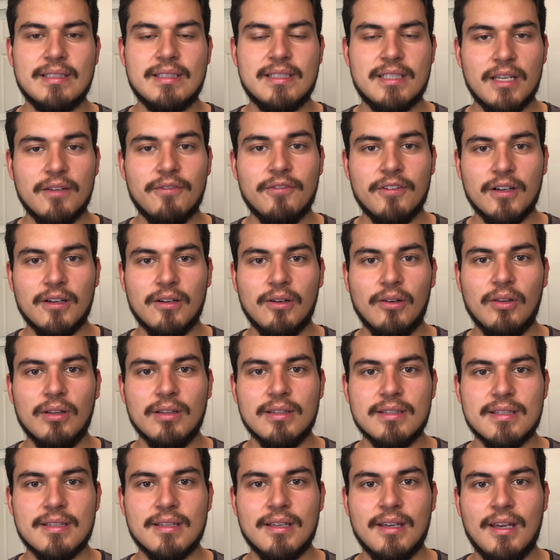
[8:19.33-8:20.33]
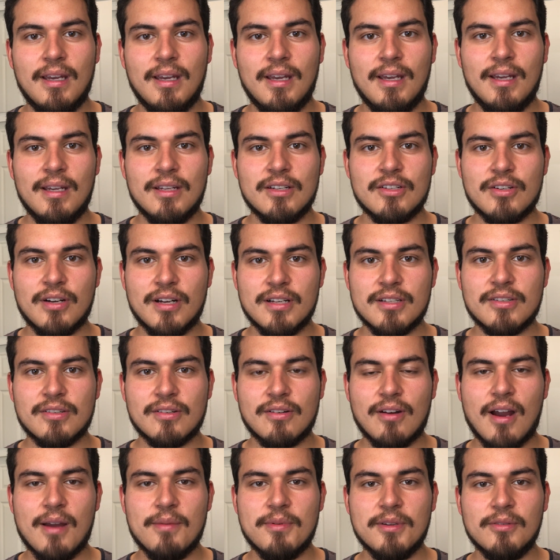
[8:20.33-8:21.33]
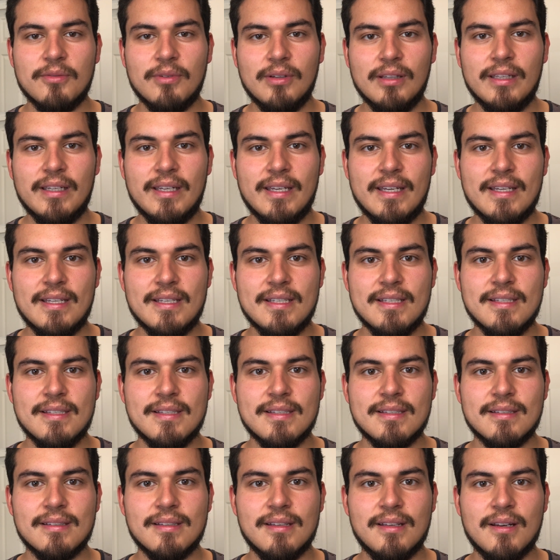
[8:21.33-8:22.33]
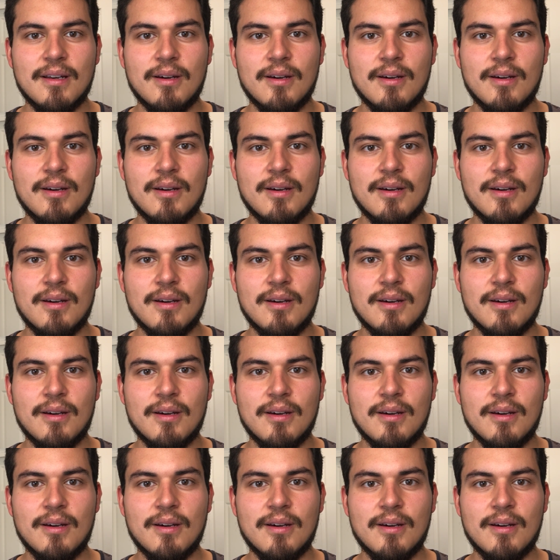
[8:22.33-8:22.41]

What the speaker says: difficult transcribing really is.